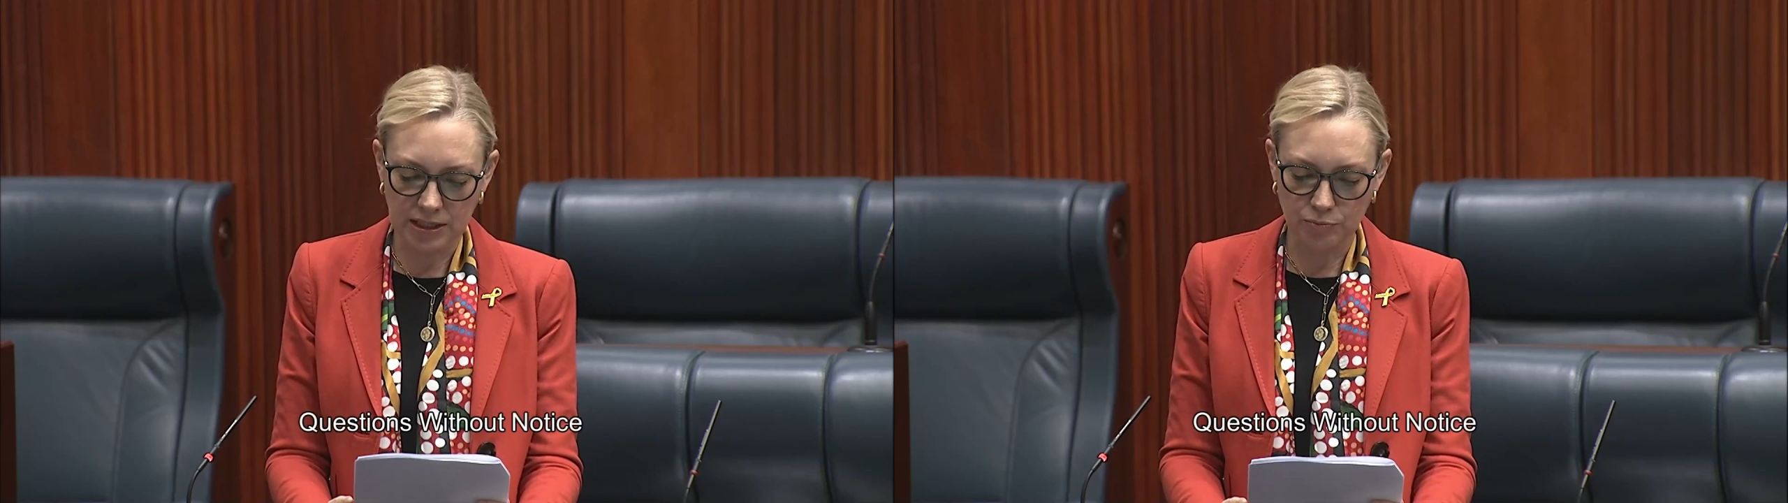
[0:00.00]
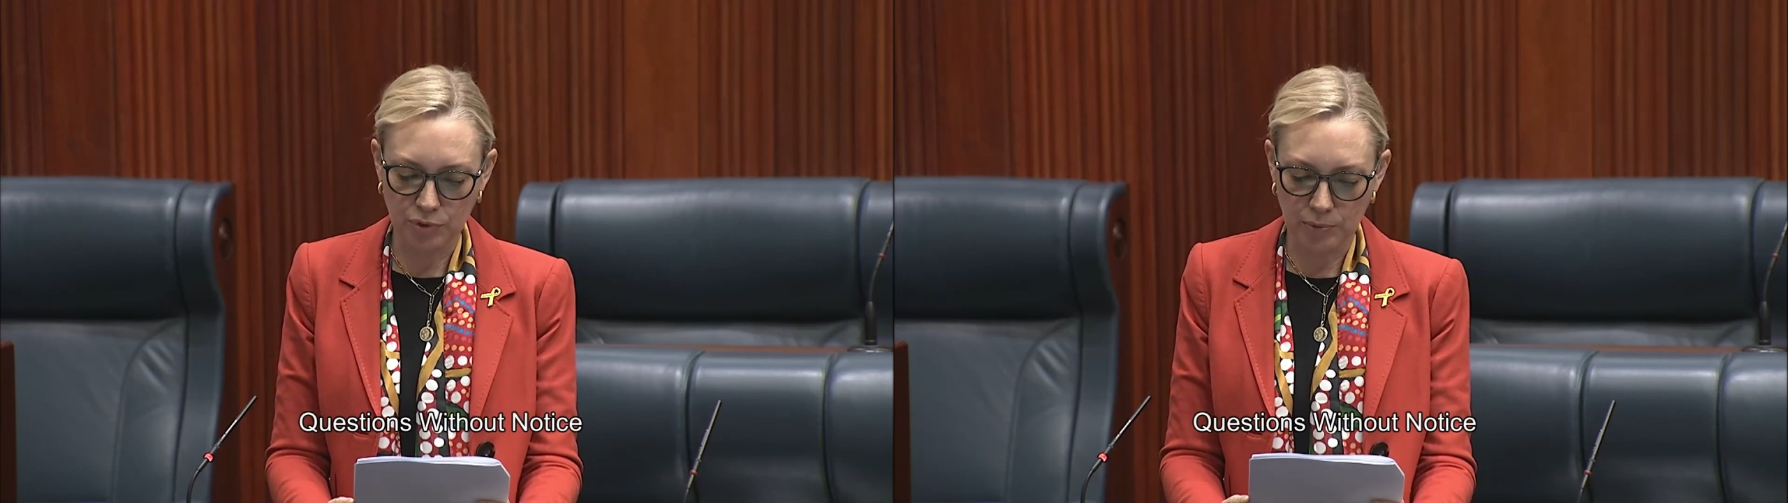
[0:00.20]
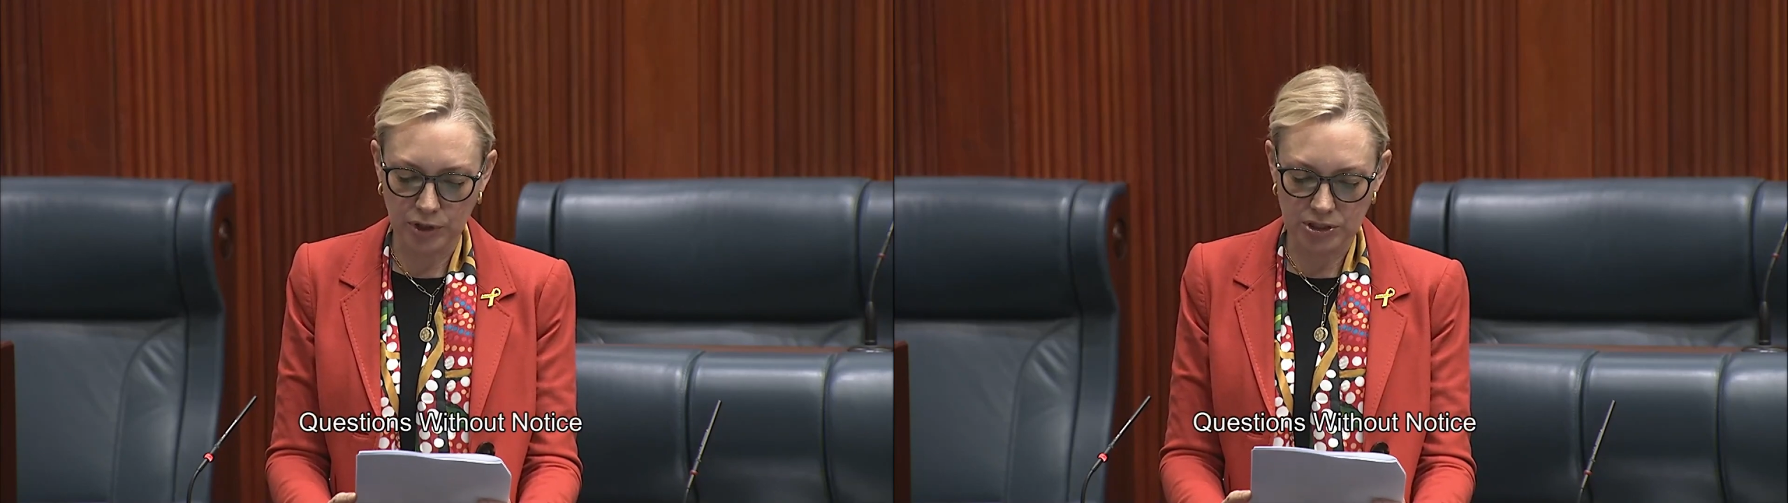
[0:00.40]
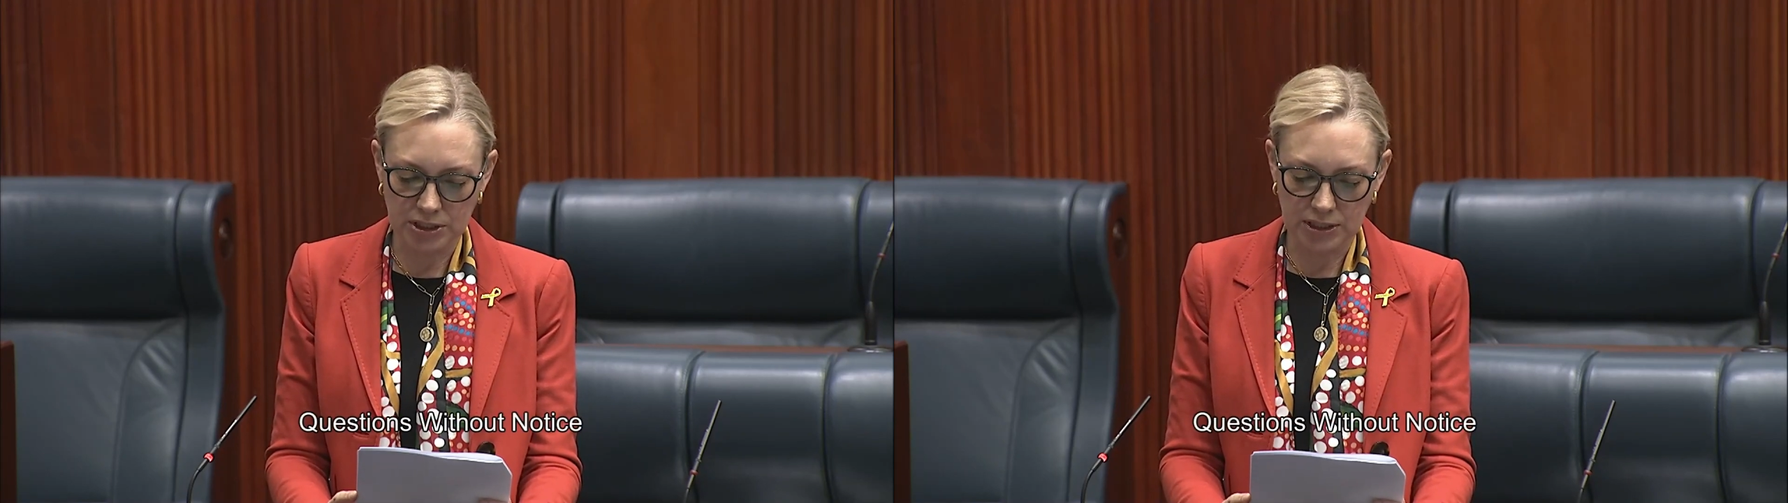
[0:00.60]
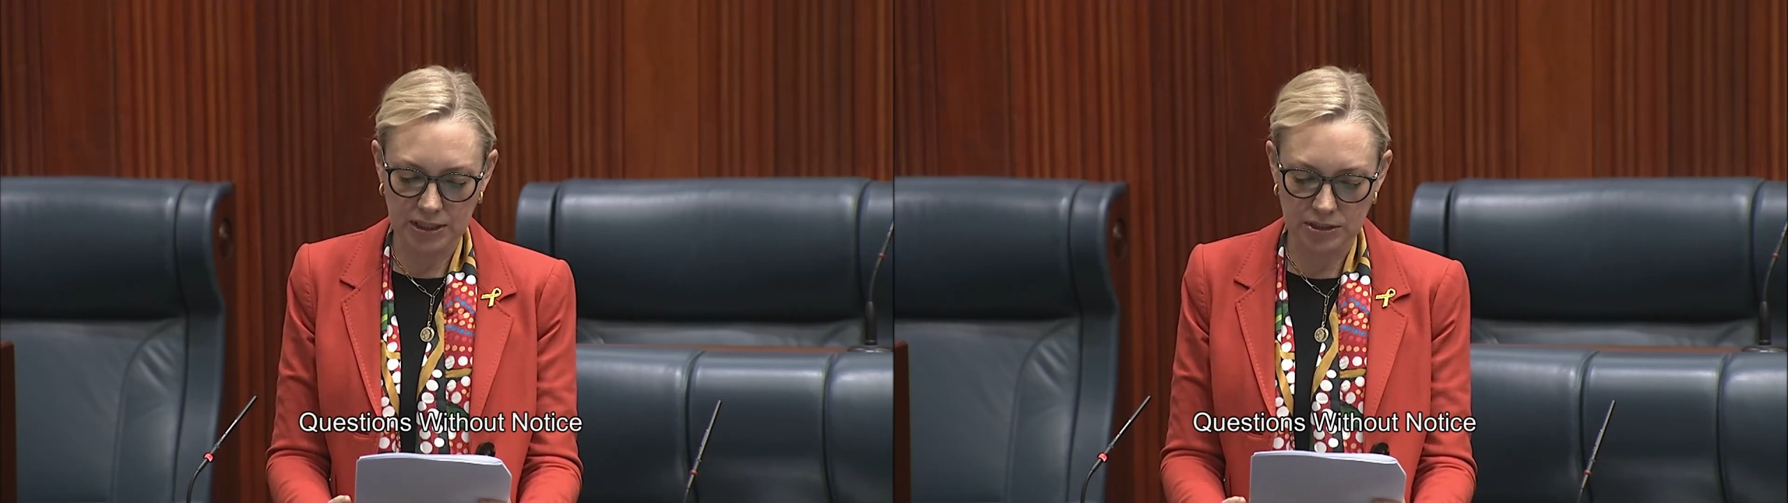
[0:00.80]
and
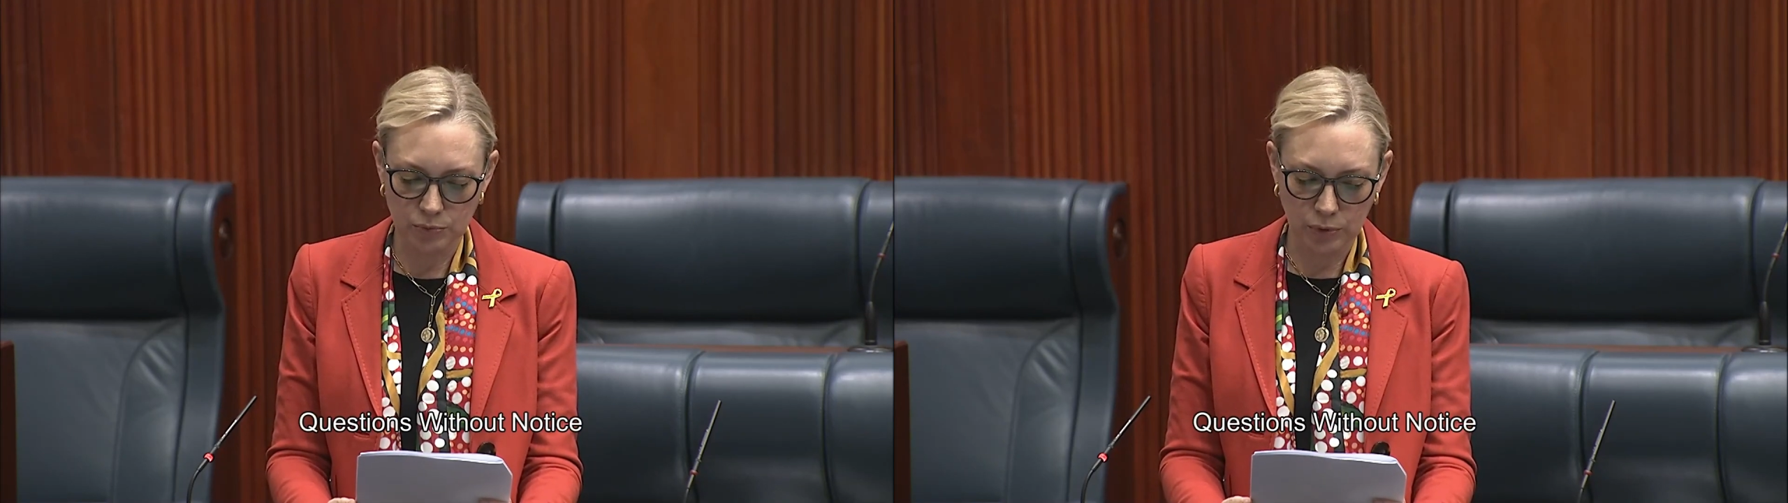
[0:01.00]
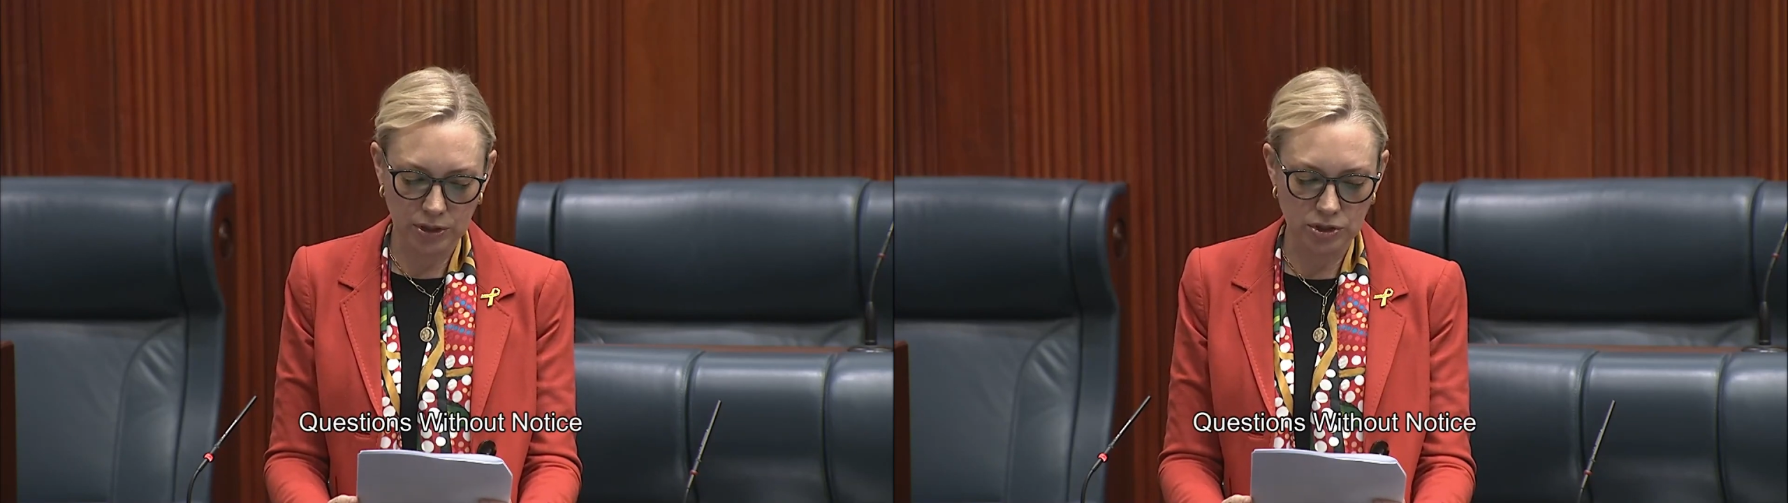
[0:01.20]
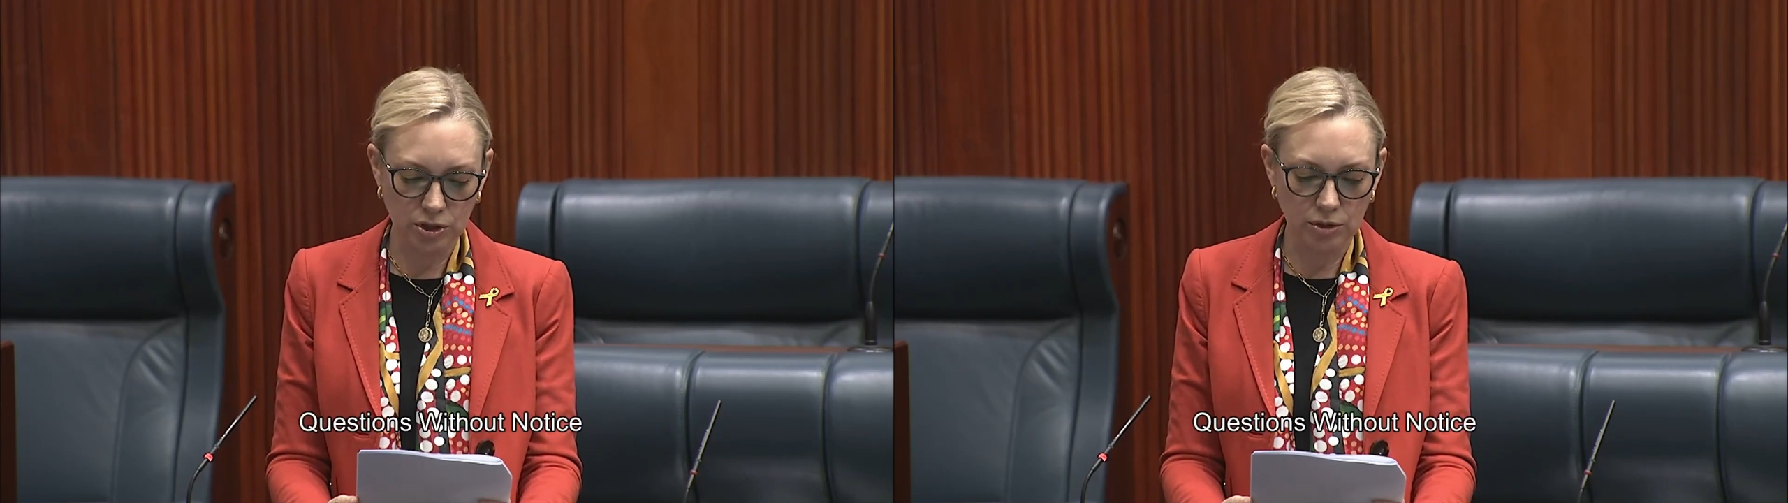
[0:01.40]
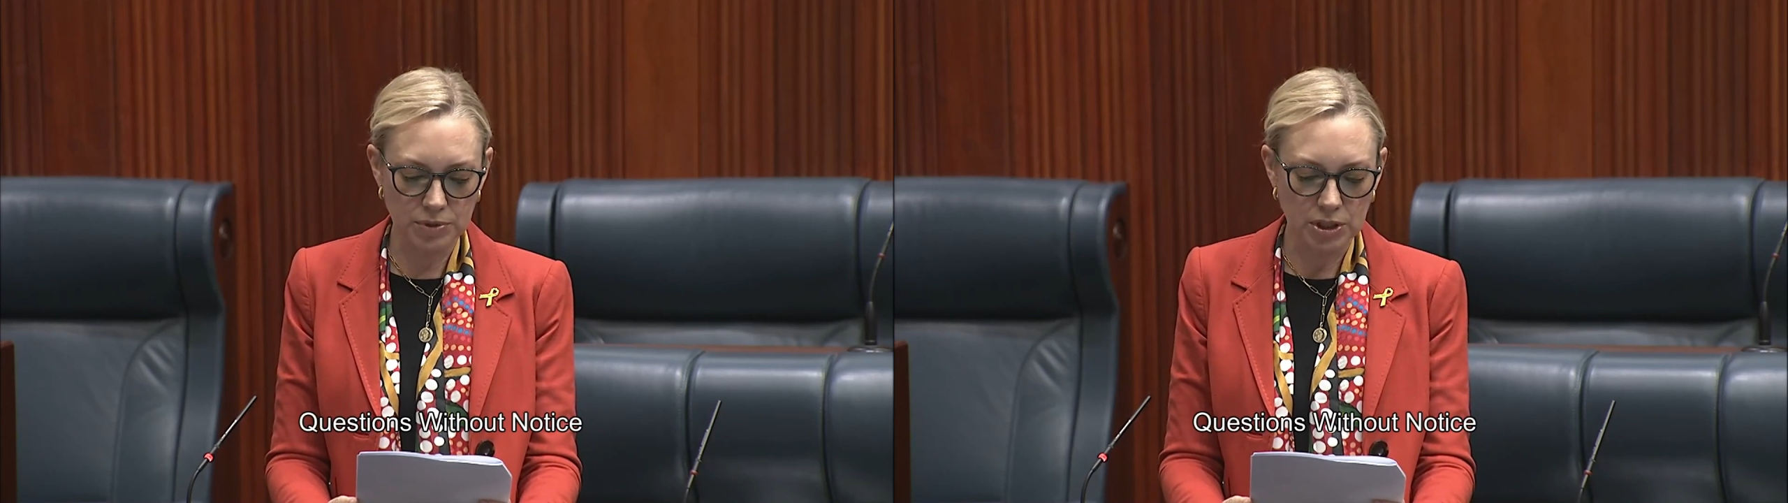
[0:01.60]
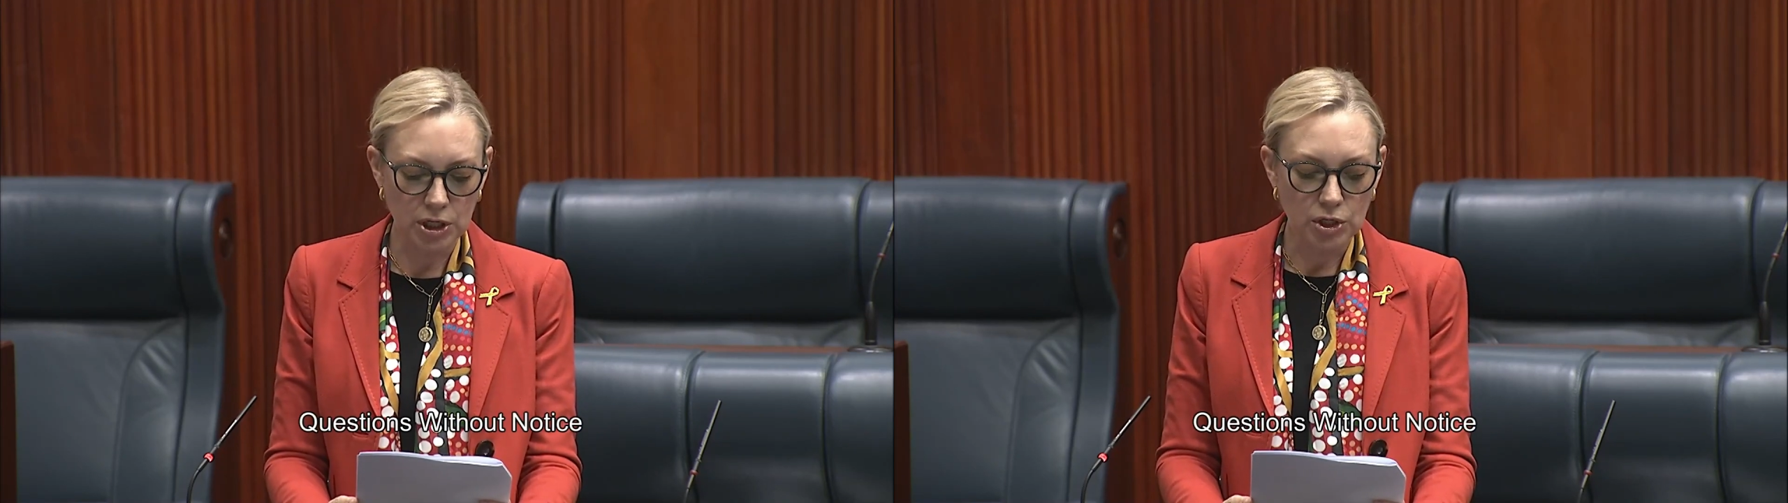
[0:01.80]
promoting these workshops?